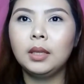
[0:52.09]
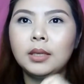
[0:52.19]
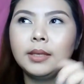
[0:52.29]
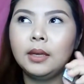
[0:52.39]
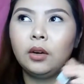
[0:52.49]

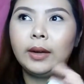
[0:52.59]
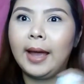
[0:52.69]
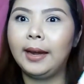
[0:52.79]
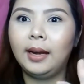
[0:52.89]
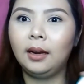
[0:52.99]
this is an
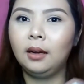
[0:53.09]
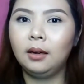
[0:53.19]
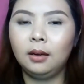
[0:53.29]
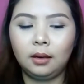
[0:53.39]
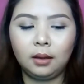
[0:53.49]
organic
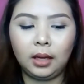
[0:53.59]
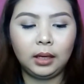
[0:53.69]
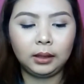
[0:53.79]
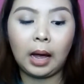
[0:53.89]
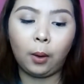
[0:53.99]

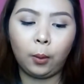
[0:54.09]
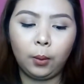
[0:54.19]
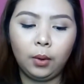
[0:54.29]
thing daw.